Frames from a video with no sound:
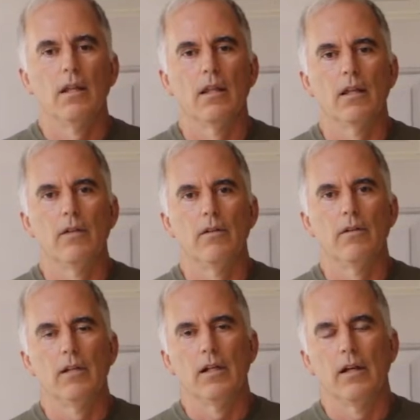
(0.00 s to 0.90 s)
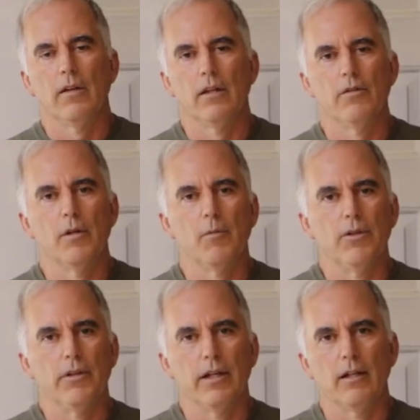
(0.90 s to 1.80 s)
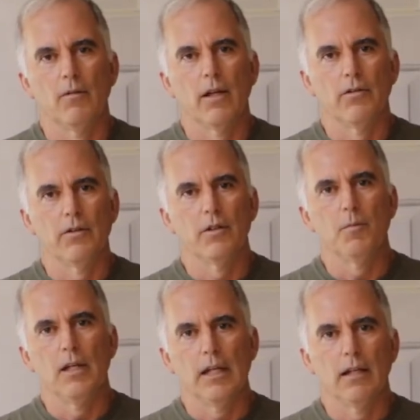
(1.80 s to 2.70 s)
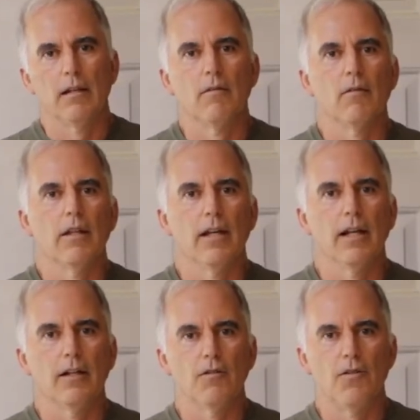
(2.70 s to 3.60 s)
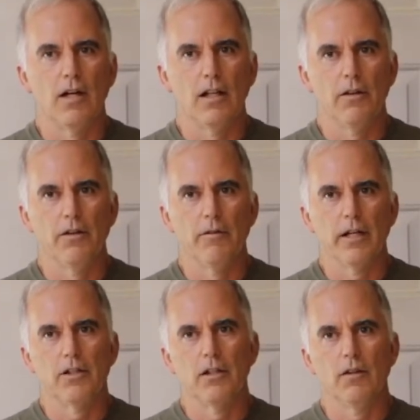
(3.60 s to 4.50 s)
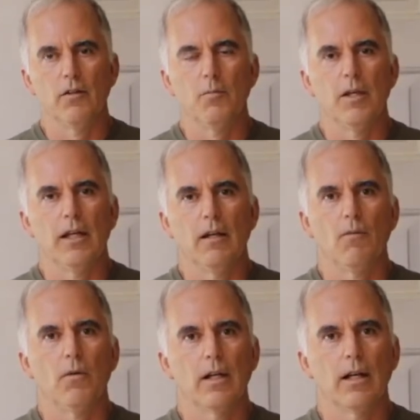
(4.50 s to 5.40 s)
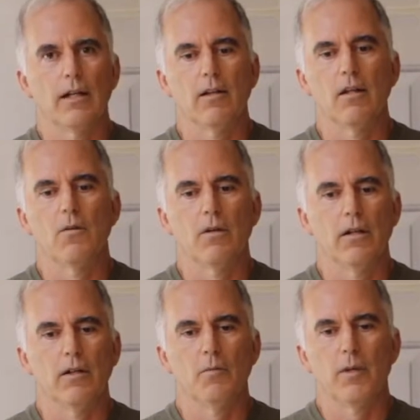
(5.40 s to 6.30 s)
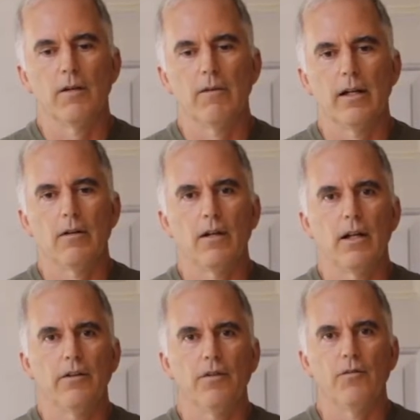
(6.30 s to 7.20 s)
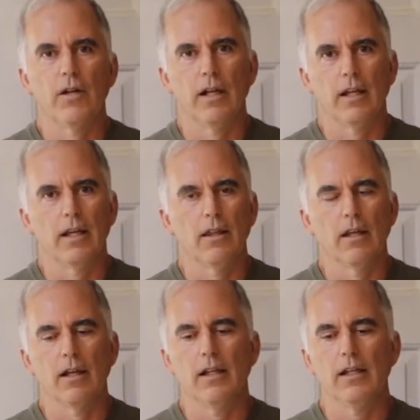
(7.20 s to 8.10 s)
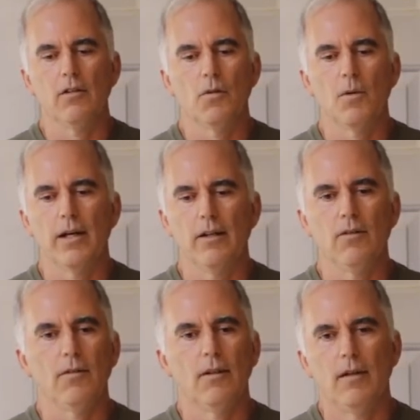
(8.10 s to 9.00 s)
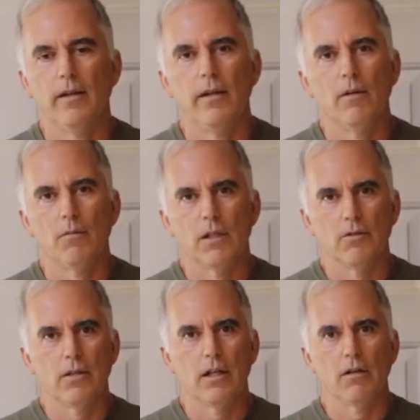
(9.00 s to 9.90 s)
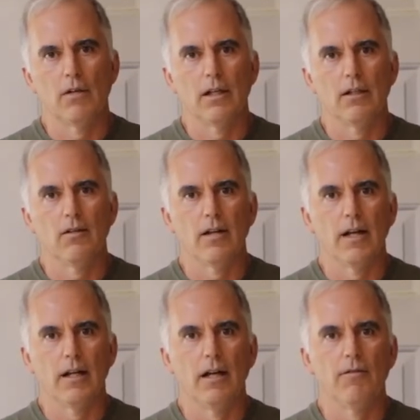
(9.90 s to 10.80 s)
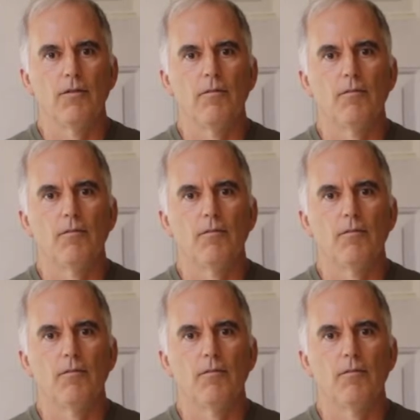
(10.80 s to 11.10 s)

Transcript: you know how the Dremels, like as they're spinning, they like to follow the direction of the spin. When it got to the corner, it spun right across the front of that thing at least twice when I was trying to grind the side off.